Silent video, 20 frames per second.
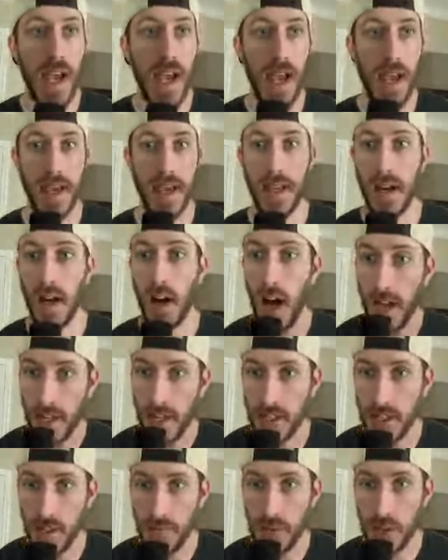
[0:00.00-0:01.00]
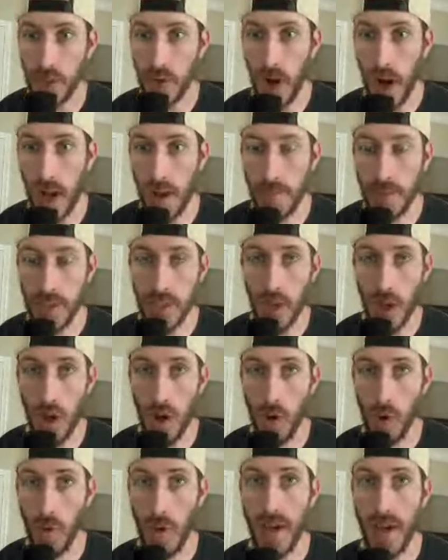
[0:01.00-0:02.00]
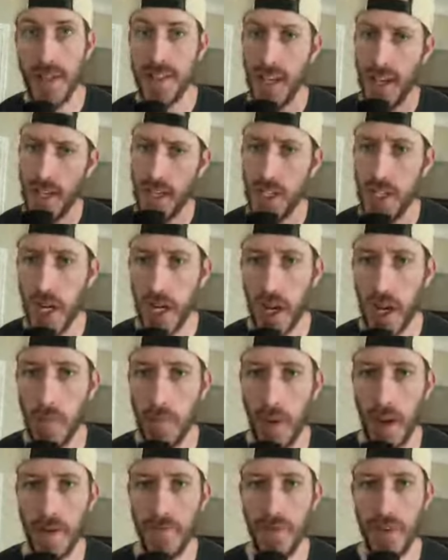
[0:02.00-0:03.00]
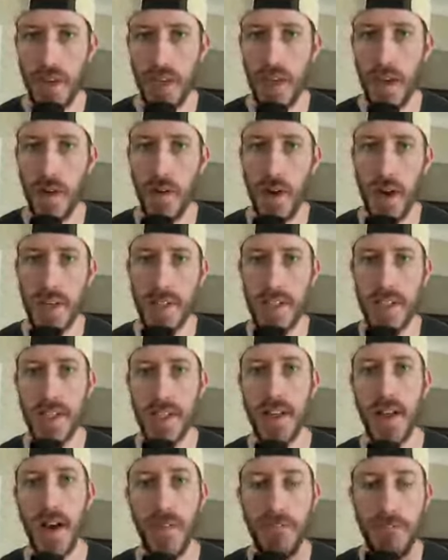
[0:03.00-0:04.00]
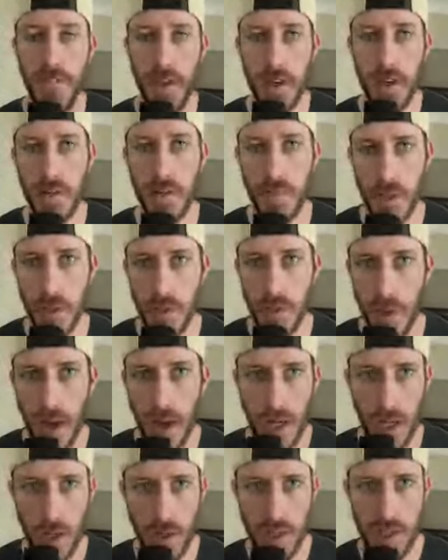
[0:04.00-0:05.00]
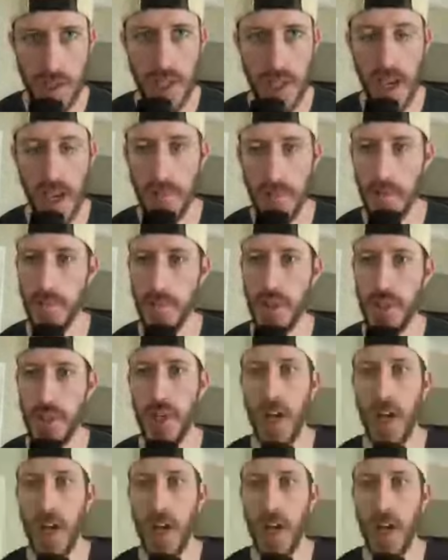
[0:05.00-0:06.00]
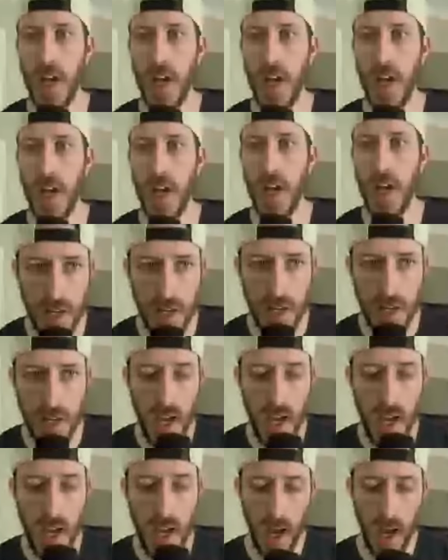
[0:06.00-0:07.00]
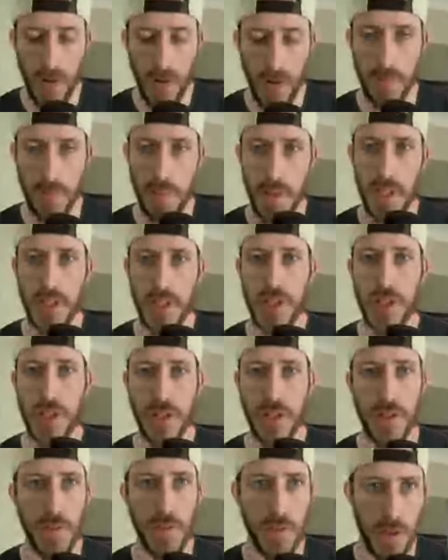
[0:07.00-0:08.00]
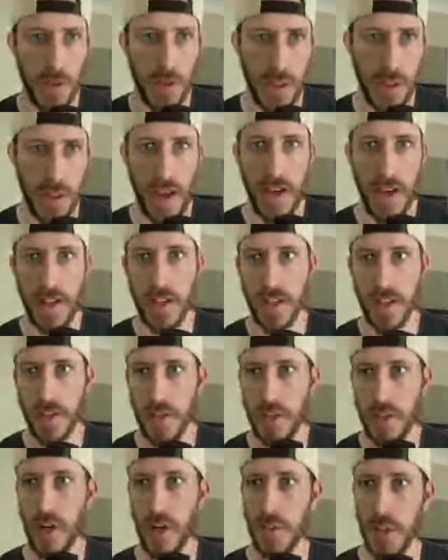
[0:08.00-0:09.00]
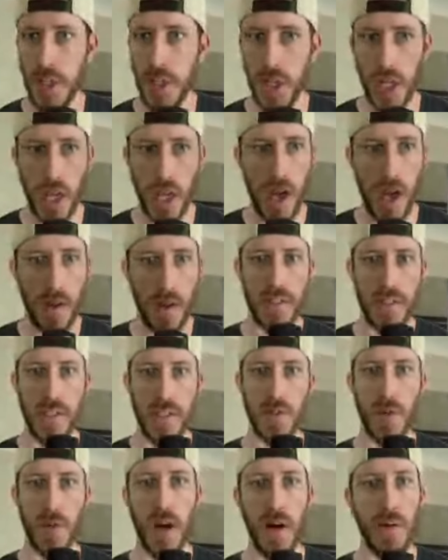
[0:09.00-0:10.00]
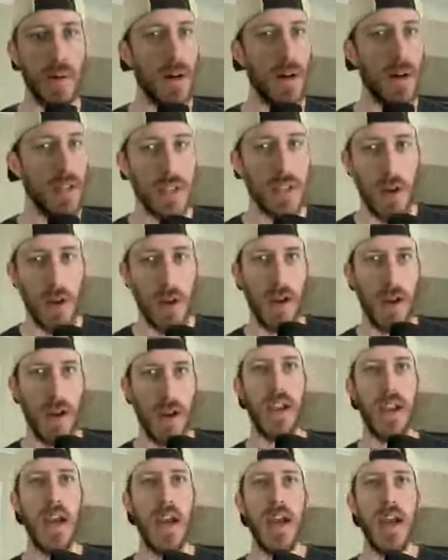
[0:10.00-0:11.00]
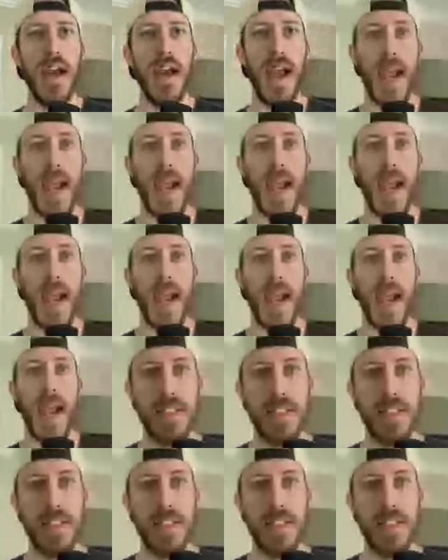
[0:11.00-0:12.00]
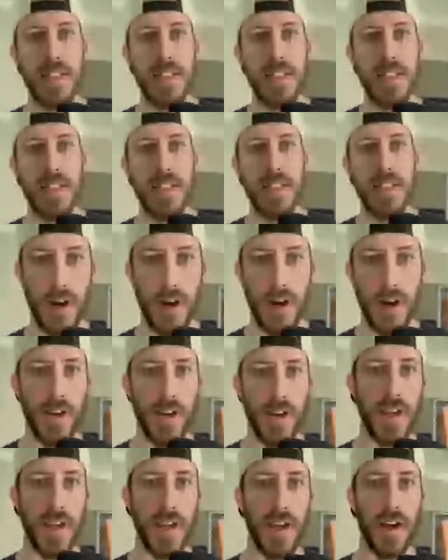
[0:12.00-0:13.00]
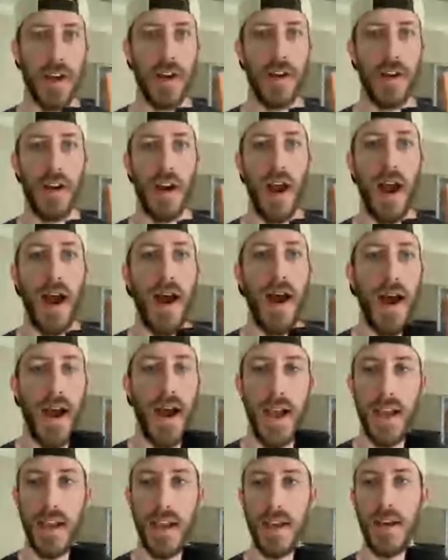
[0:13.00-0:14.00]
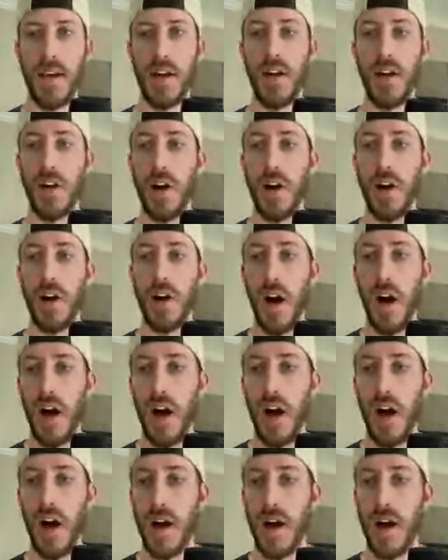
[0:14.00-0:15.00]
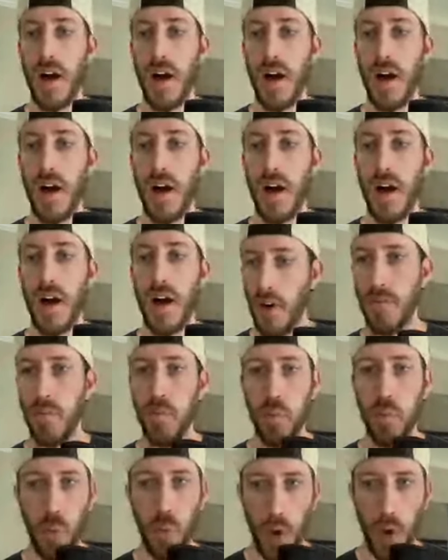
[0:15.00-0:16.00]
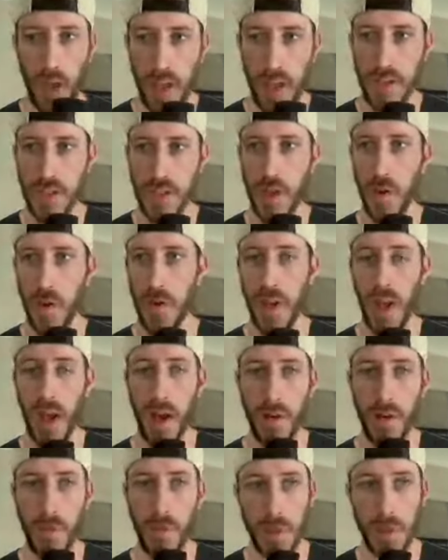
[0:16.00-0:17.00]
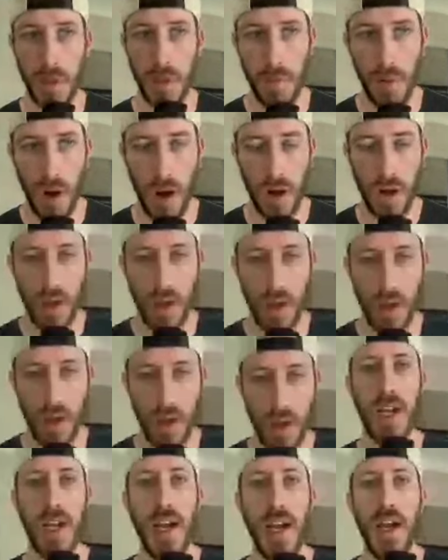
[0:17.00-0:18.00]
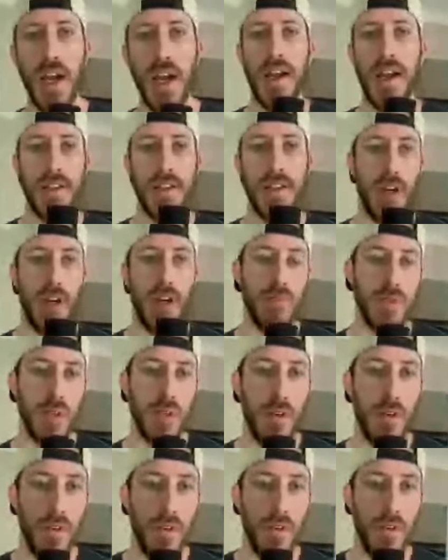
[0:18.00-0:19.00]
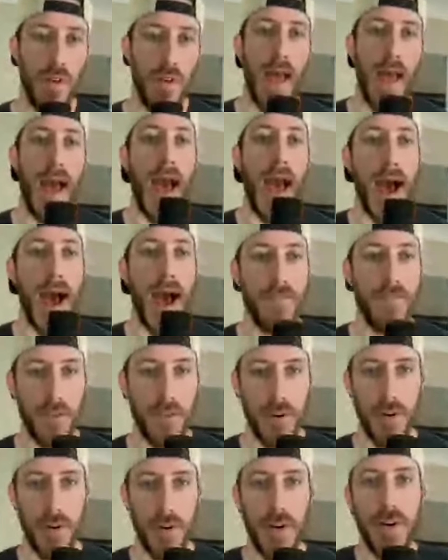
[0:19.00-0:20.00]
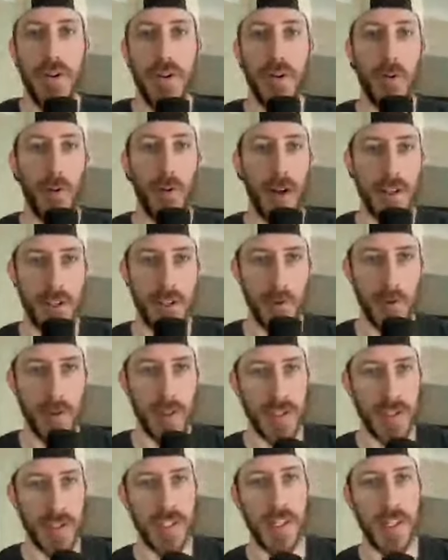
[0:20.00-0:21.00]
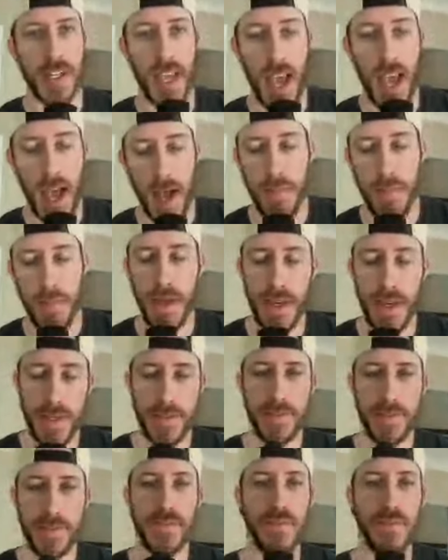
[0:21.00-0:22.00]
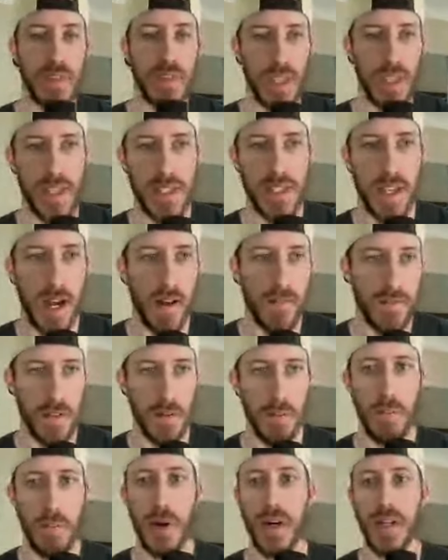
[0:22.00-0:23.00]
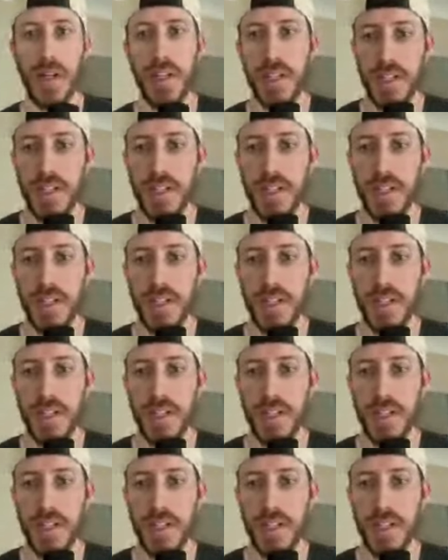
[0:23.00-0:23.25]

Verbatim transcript: And like and subscribe as always, and check out my video I did, a film room on Kris Abrams-Draine yesterday. I will be sure to link that in the description and comments as well. But let's go ahead and get started here. I love a lot of what is going on with the Broncos in terms of after the Russell Wilson cap hit is off the books.